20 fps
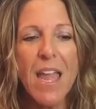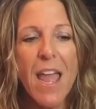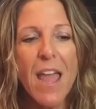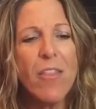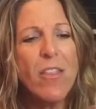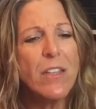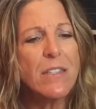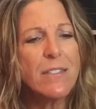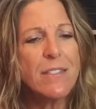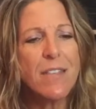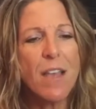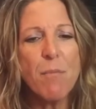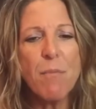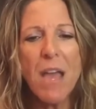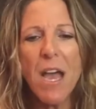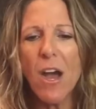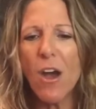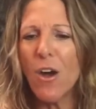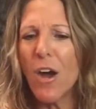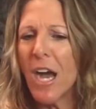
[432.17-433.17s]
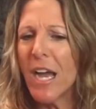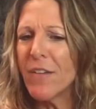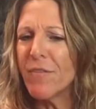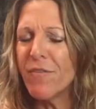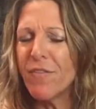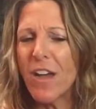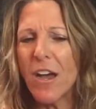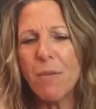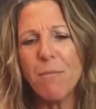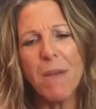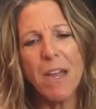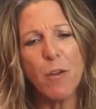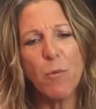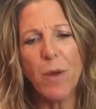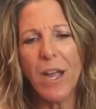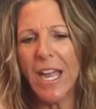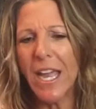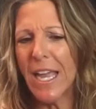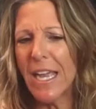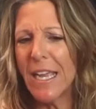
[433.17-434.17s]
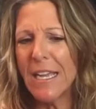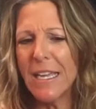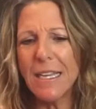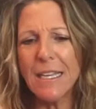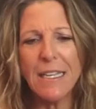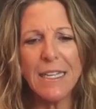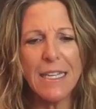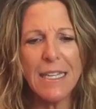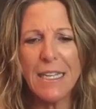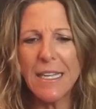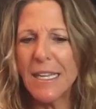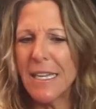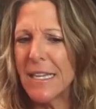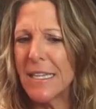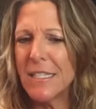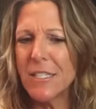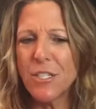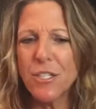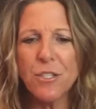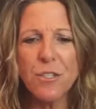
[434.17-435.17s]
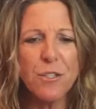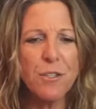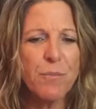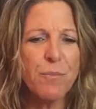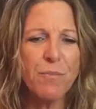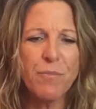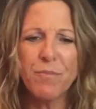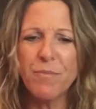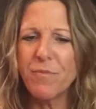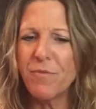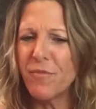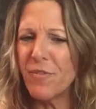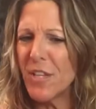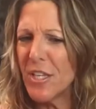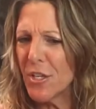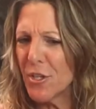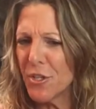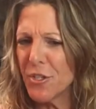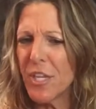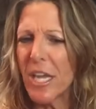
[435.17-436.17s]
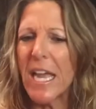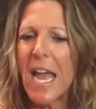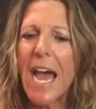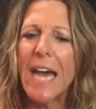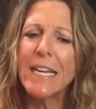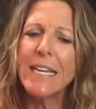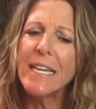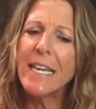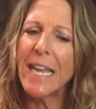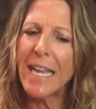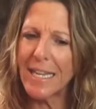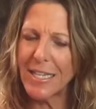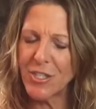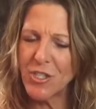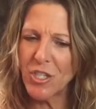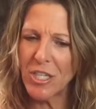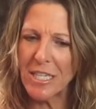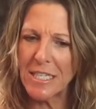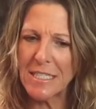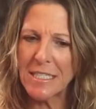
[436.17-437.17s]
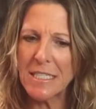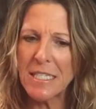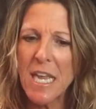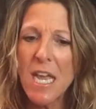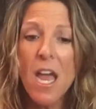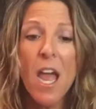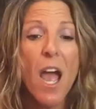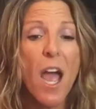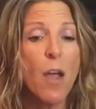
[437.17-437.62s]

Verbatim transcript: and then somehow I found my way into the field. I had an agent.